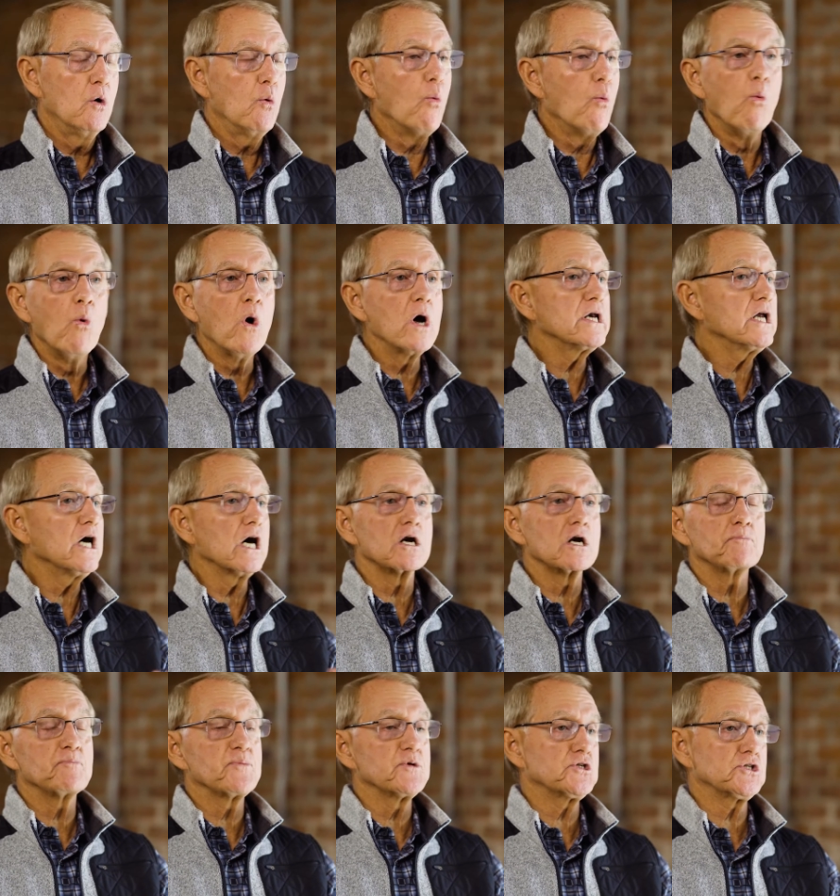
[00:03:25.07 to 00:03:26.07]

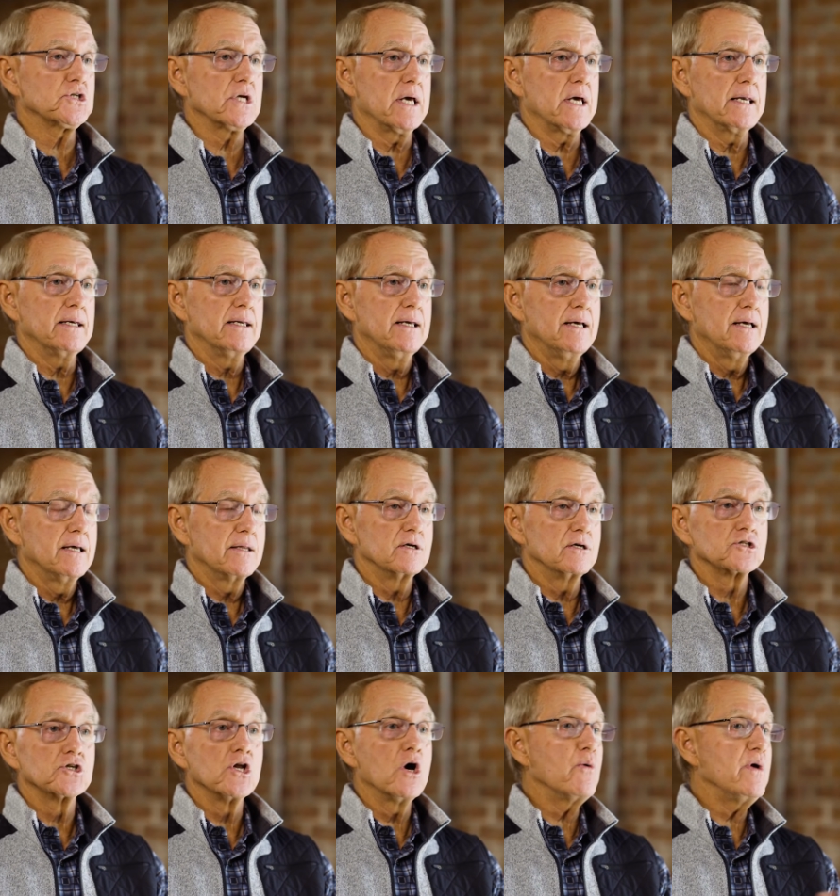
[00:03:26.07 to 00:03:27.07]
100%.
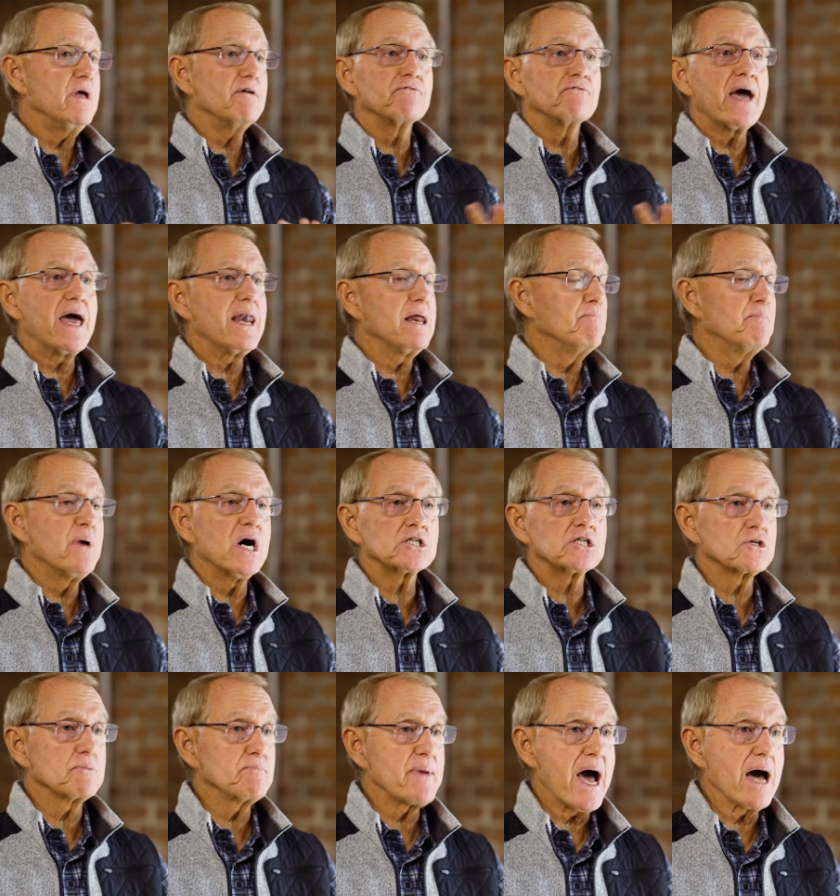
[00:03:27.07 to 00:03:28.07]
There's no if, and, and buts
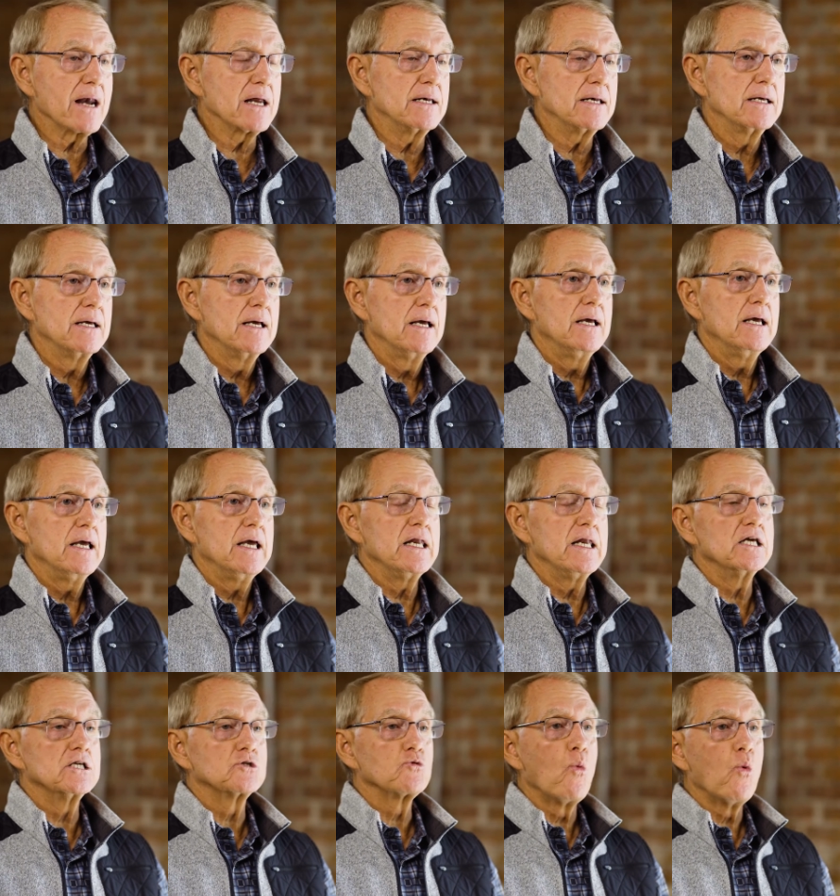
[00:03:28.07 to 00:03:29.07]
about it. It
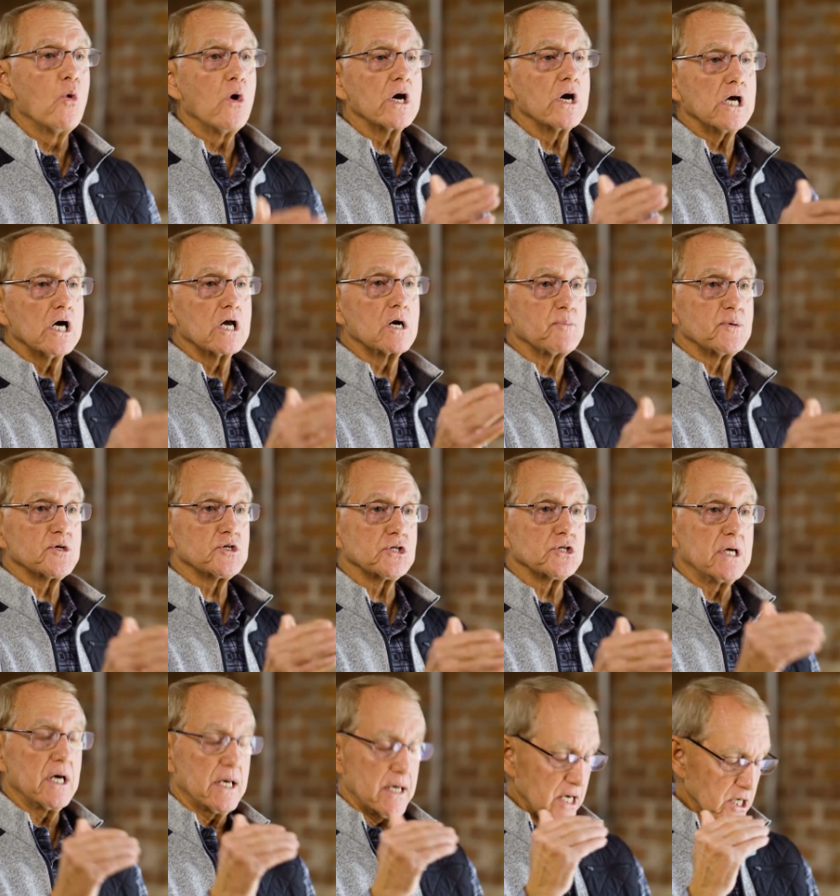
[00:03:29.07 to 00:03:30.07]
is
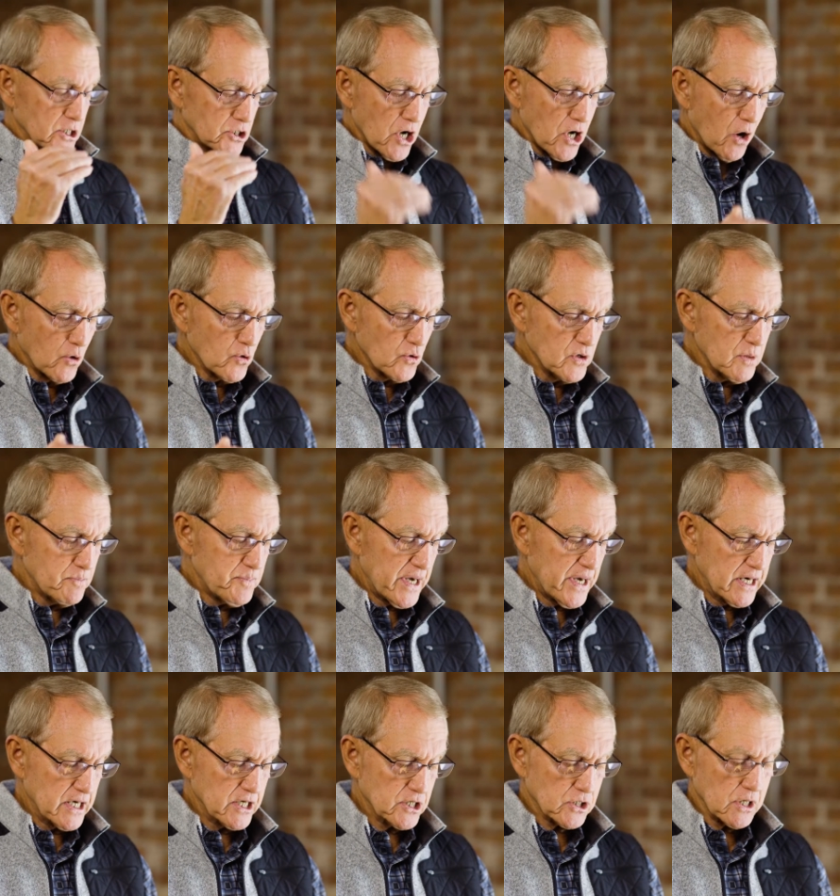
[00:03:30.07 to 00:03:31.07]
100% total
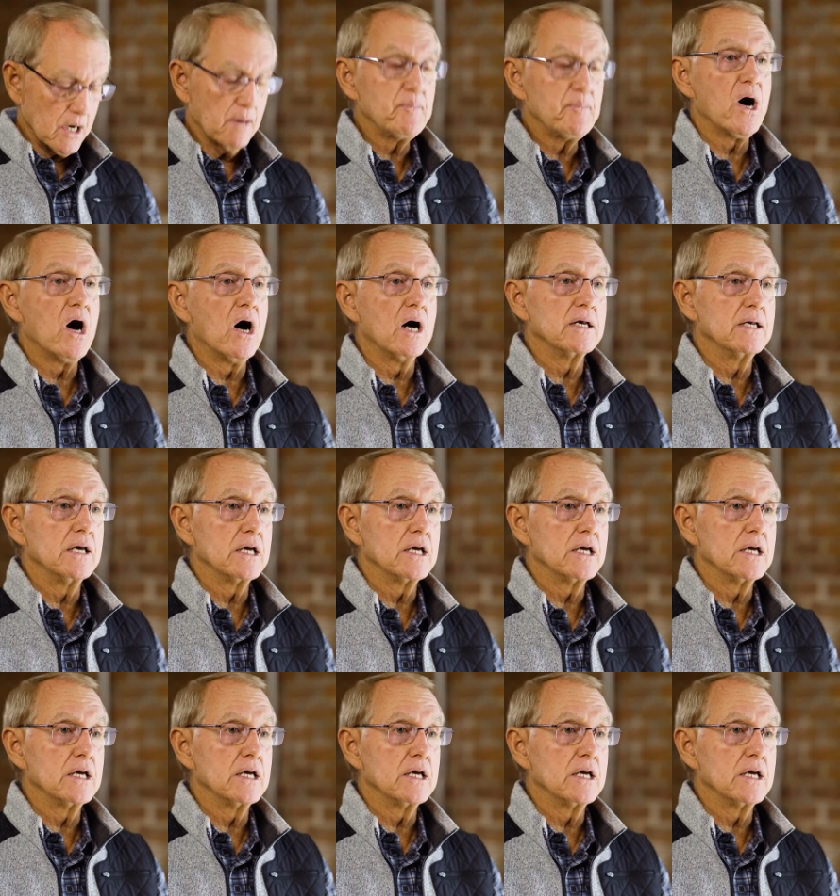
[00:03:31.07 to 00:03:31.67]
dependence upon